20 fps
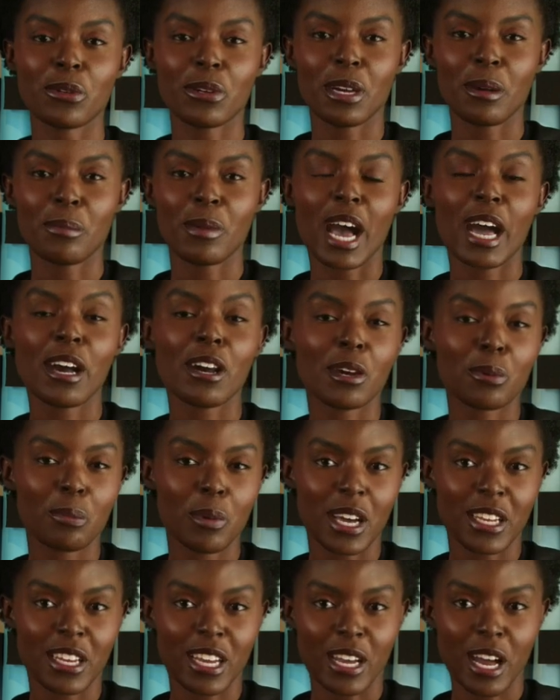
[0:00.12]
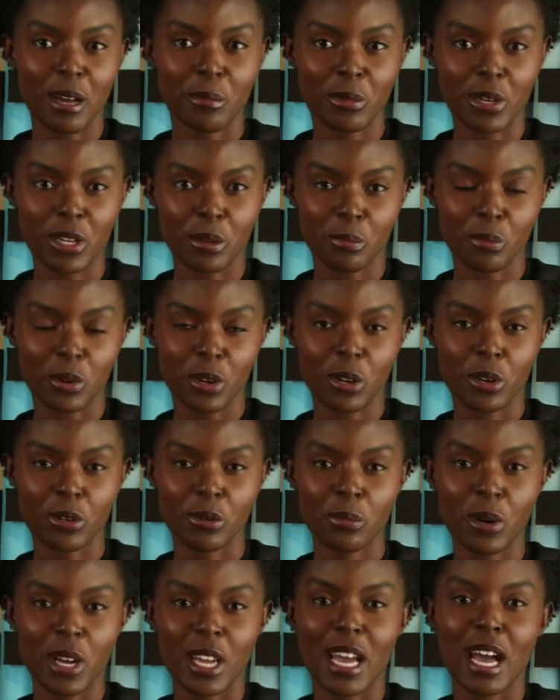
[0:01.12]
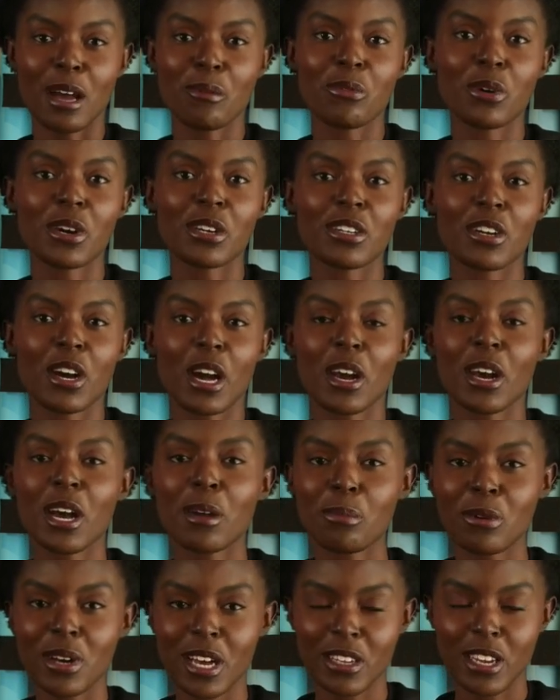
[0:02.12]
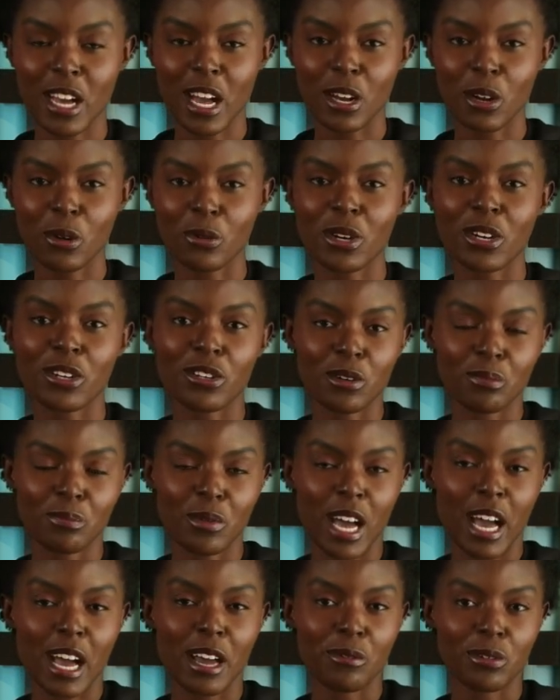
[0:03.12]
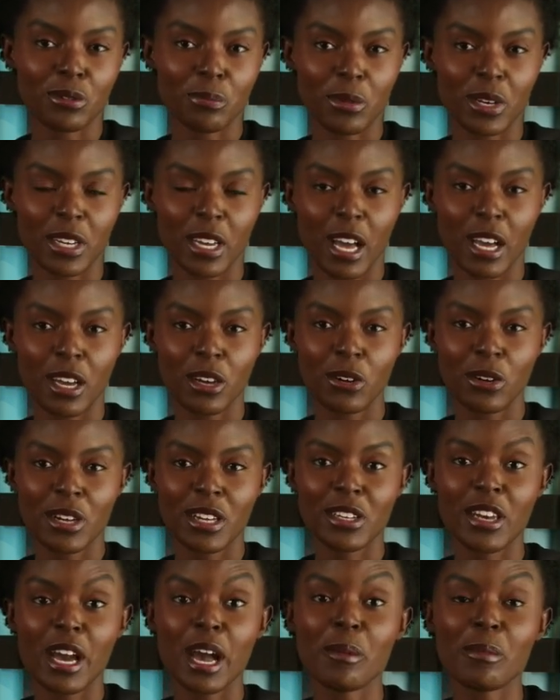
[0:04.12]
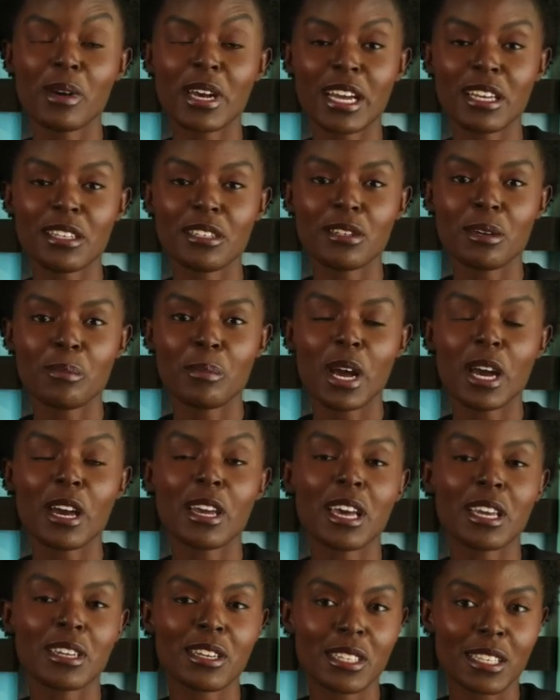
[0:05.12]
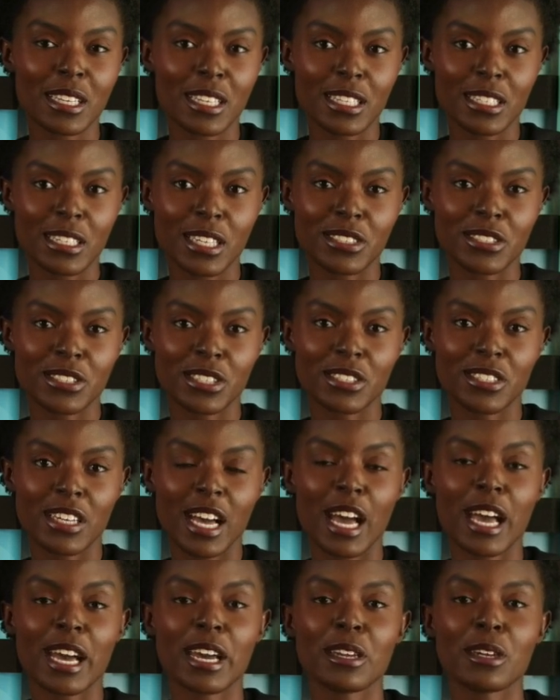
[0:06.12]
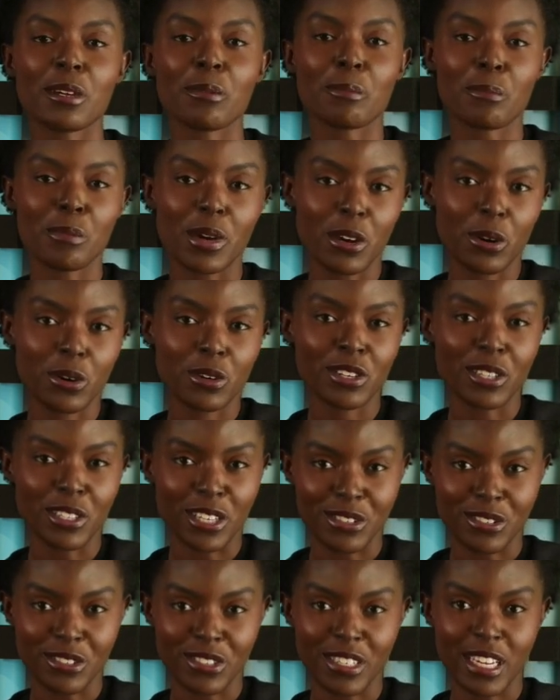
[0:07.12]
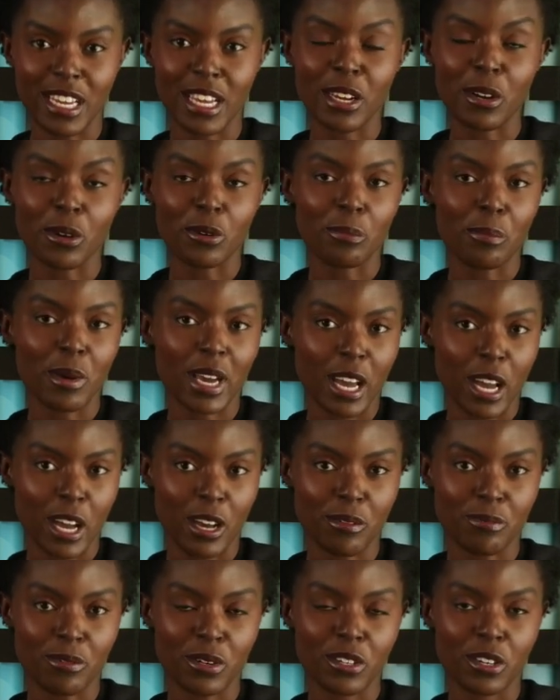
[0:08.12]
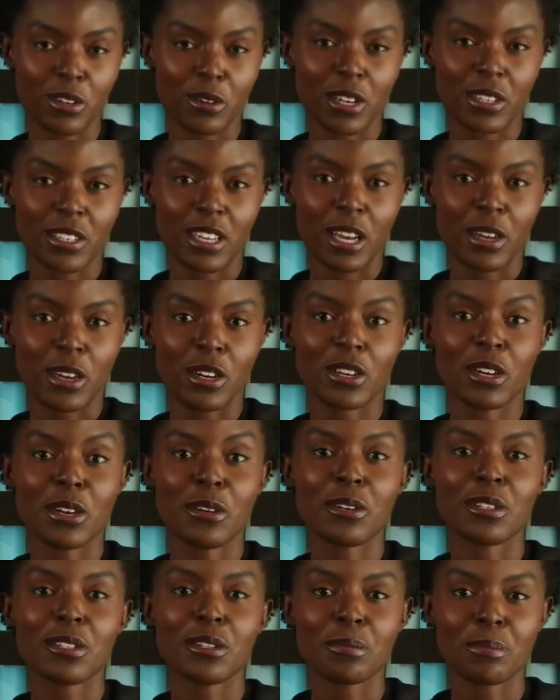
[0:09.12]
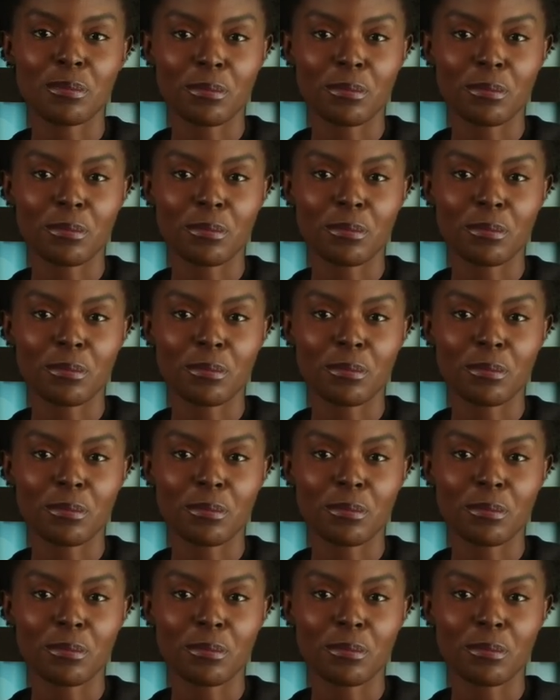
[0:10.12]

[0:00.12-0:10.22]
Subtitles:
Imagine waking up in a world where every startup that not only survives but utterly dominates the market is designed, built, and scaled by artificial intelligence.